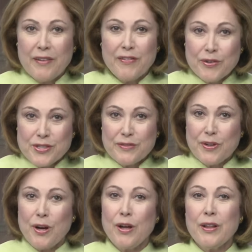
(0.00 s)
First of
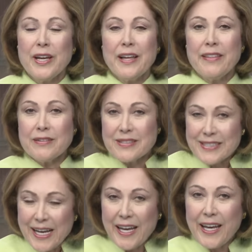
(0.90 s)
all, they're
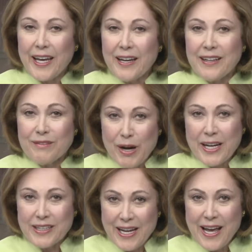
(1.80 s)
saying
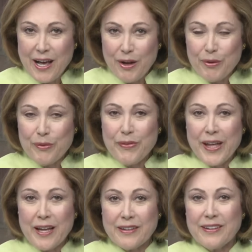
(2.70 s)
right now
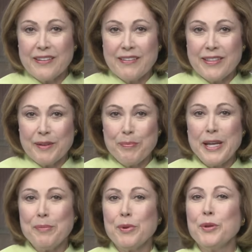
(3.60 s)
that the
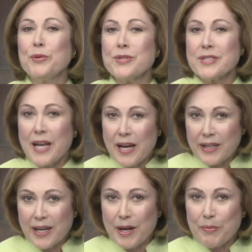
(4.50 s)
people who sign
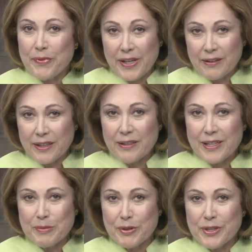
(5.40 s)
up, the illegal
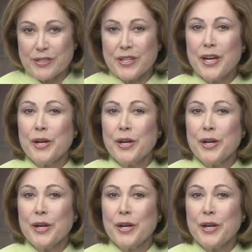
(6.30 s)
immigrants,